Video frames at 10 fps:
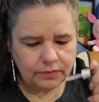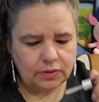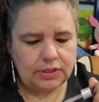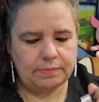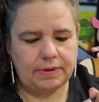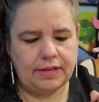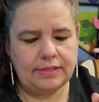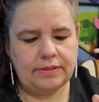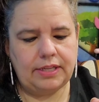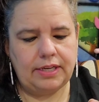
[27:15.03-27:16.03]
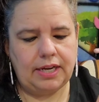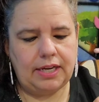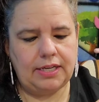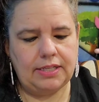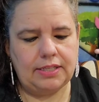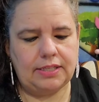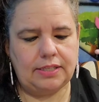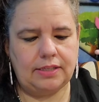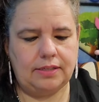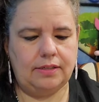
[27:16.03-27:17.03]
It smells really
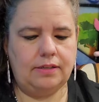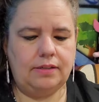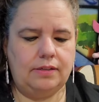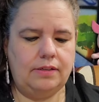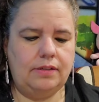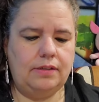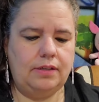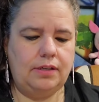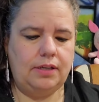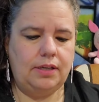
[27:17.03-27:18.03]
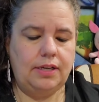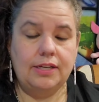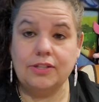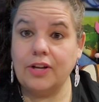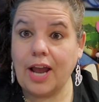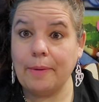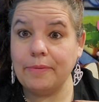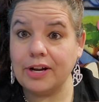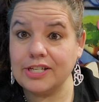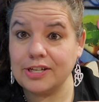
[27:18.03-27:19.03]
nice. So yeah, I'm
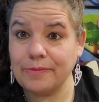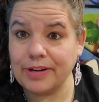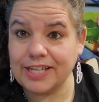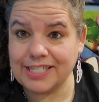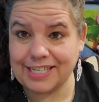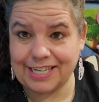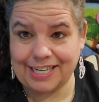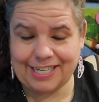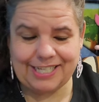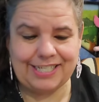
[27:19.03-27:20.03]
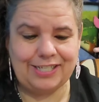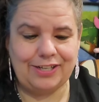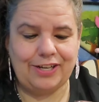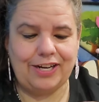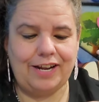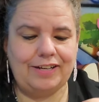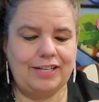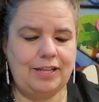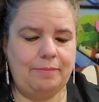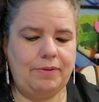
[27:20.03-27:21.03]
not sure what this is, so you're going to have
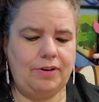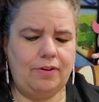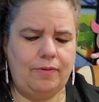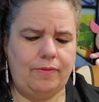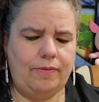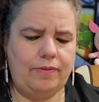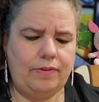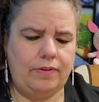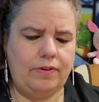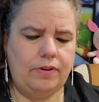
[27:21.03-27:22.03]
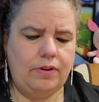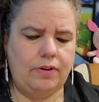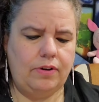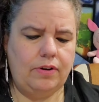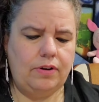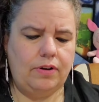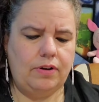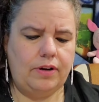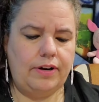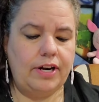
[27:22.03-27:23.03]
to let me know.
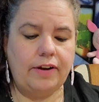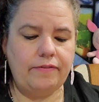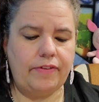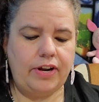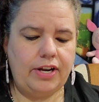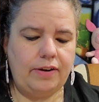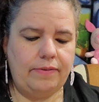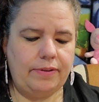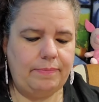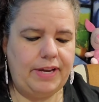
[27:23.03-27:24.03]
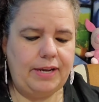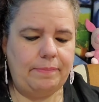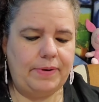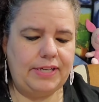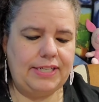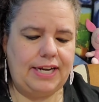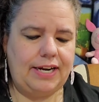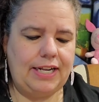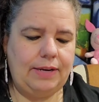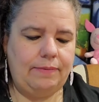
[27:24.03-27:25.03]
I'm not very good with makeup because I
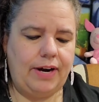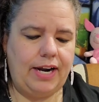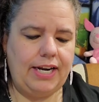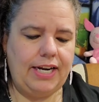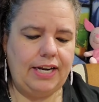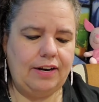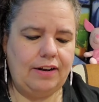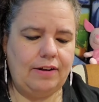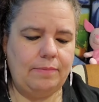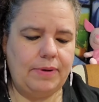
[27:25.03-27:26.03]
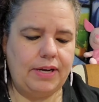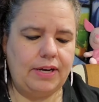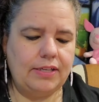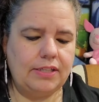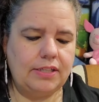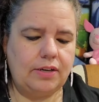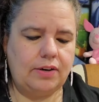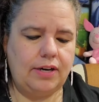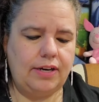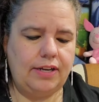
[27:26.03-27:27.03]
hardly wear any at all, but
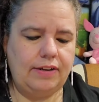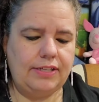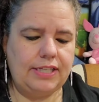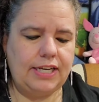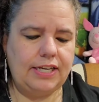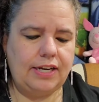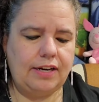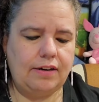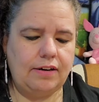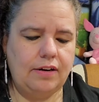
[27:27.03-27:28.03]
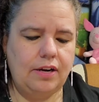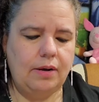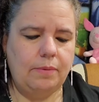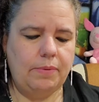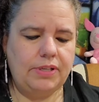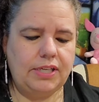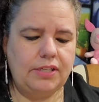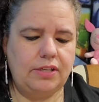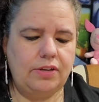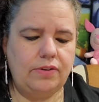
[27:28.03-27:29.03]
or any skincare. But it
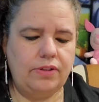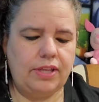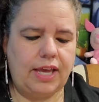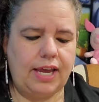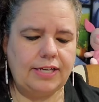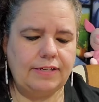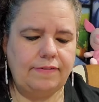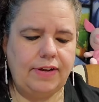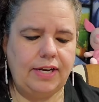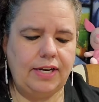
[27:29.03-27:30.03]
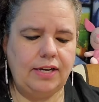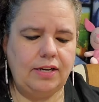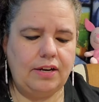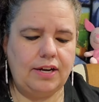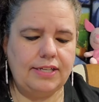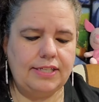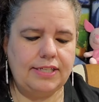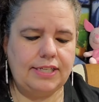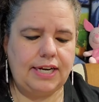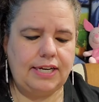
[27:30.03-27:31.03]
says youth activating
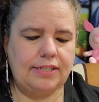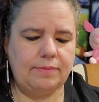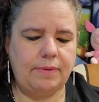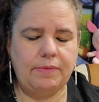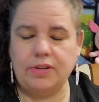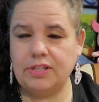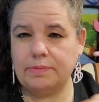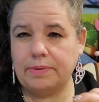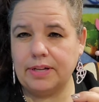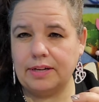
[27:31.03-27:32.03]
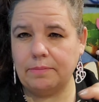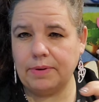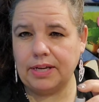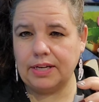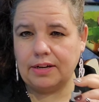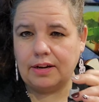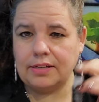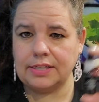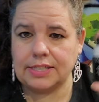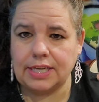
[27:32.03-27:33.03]
concentrate. So maybe you just put a little bit
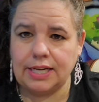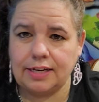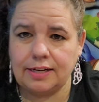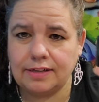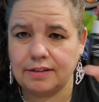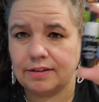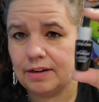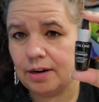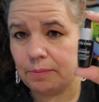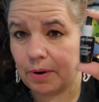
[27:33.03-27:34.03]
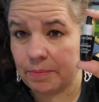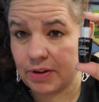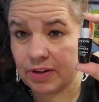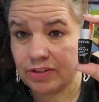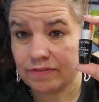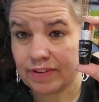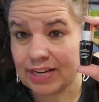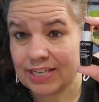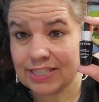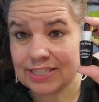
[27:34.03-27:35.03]
on your skin, probably on your
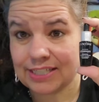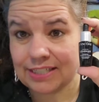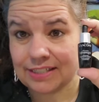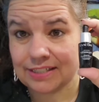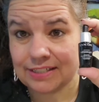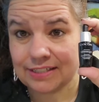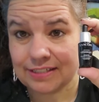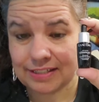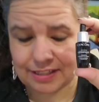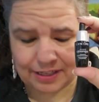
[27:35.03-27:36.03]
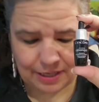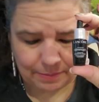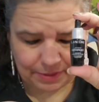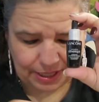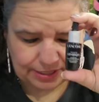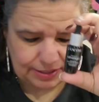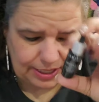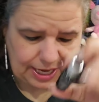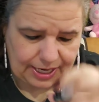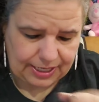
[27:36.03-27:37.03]
face, but that's what
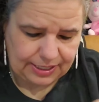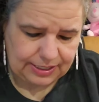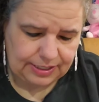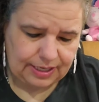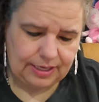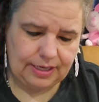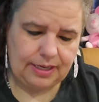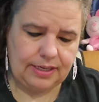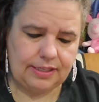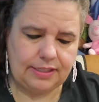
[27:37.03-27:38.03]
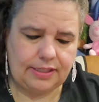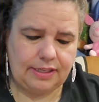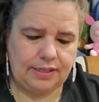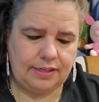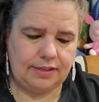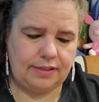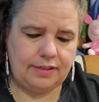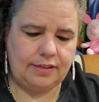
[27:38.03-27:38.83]
that is. And then this here.